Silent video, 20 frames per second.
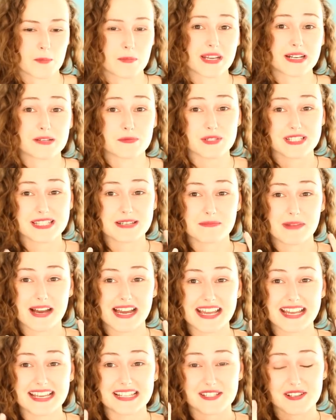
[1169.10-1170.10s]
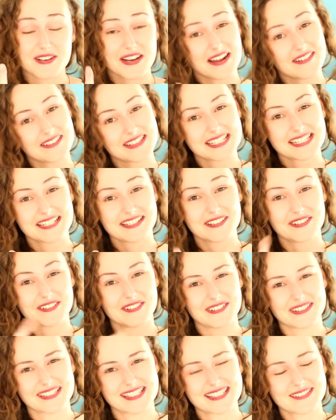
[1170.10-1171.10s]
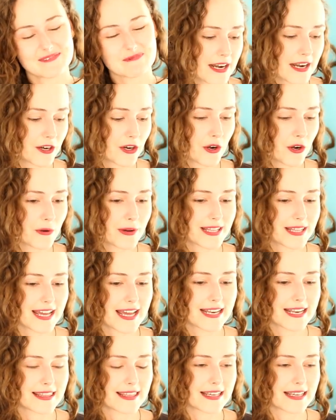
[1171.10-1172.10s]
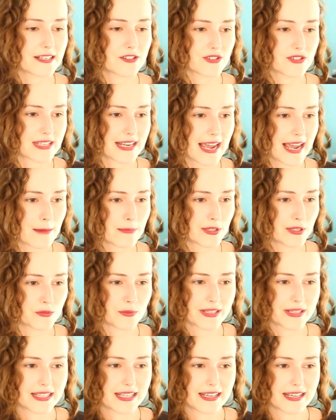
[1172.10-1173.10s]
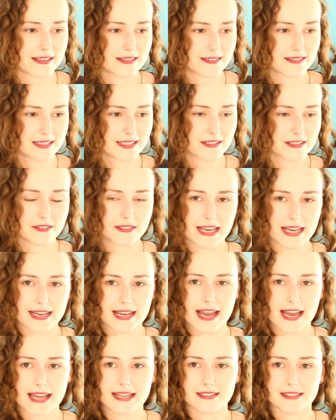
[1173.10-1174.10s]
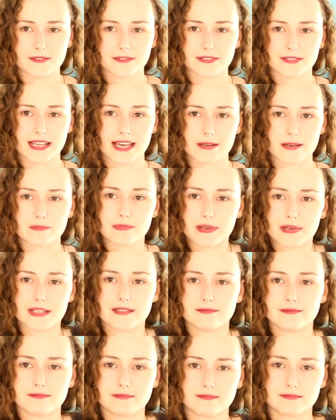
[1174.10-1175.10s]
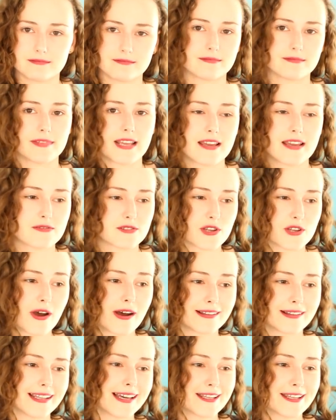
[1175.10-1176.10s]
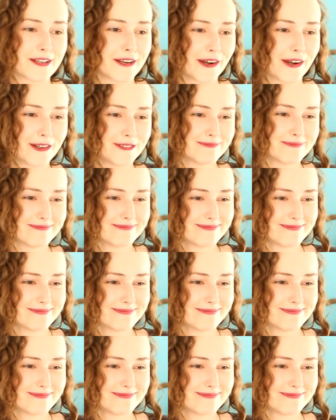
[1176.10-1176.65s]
But it was in my head, so now it's in yours. I don't know whether anything interesting happened when they killed that guy and fled, but if so, I'll let you know.